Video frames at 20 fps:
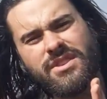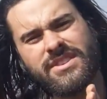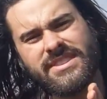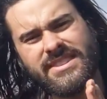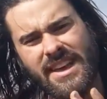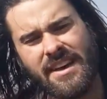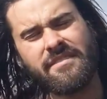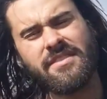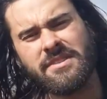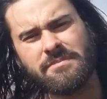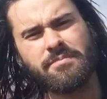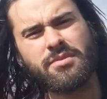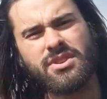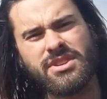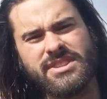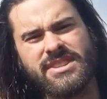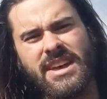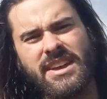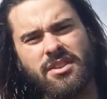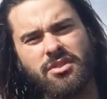
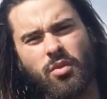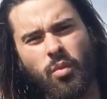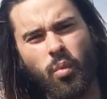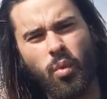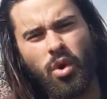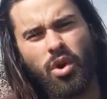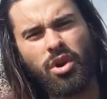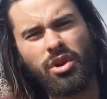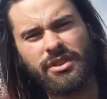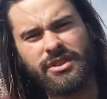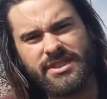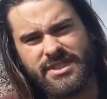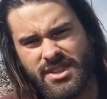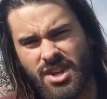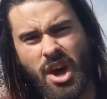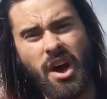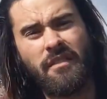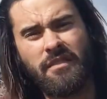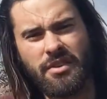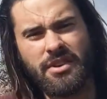7% of the world is
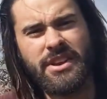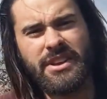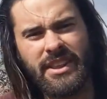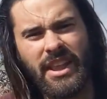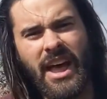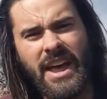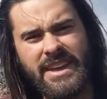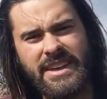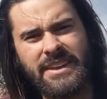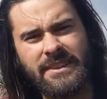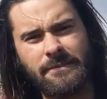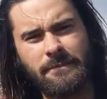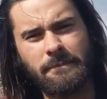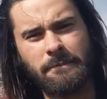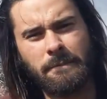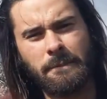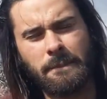covered in lichen.